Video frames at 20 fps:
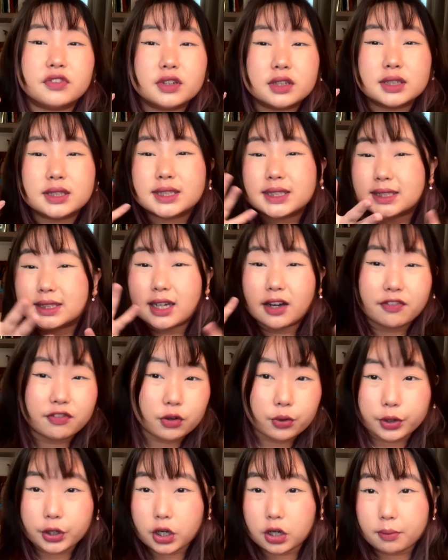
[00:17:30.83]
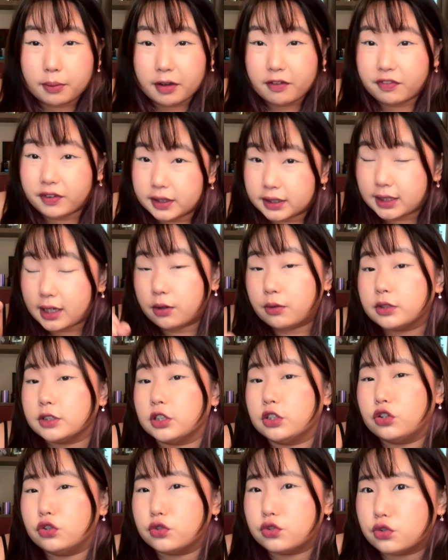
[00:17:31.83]
stuff going on my face that I
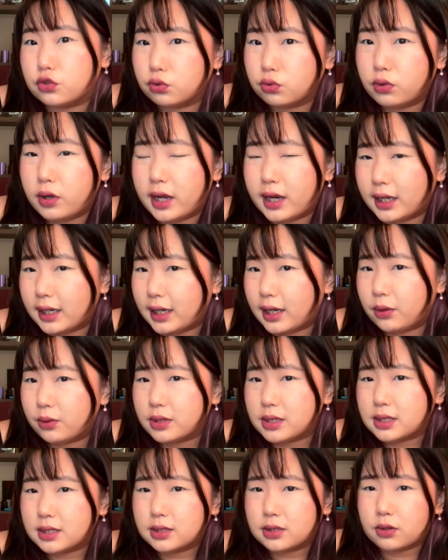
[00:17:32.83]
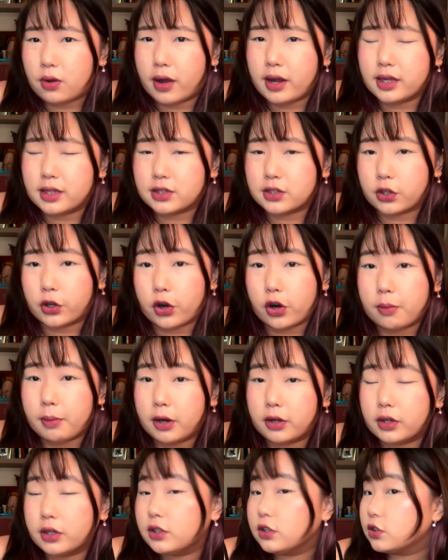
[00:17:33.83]
wasn't used to, and then I was quite insecure
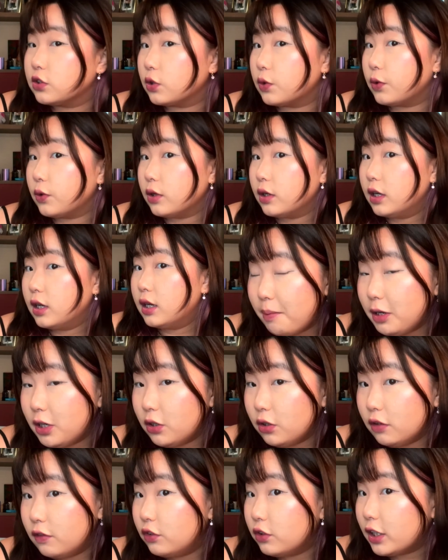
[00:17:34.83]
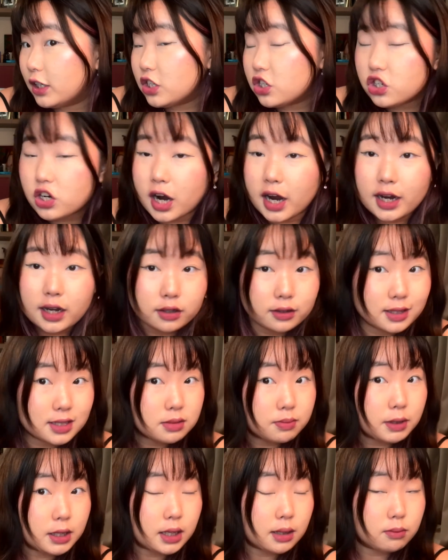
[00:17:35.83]
about it. So let me know if you guys try out this
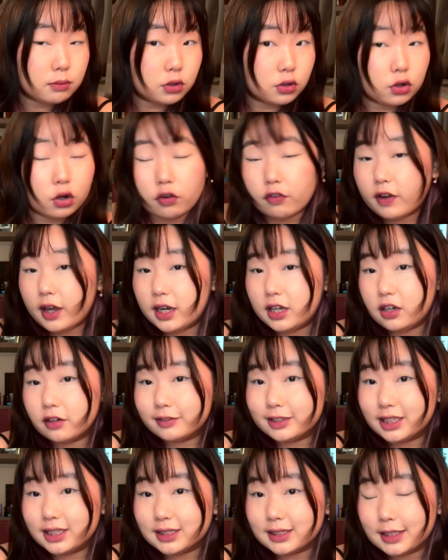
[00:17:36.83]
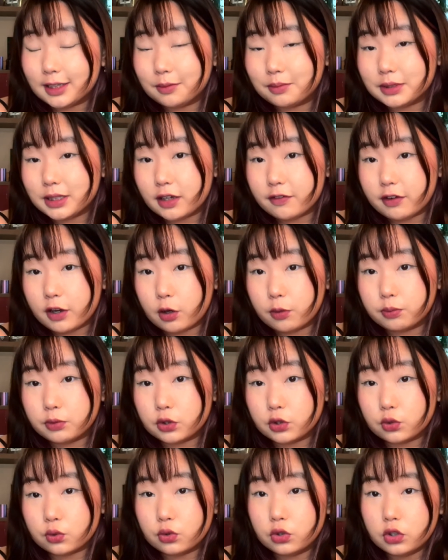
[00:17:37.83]
makeup look, or if any of these tips have helped you.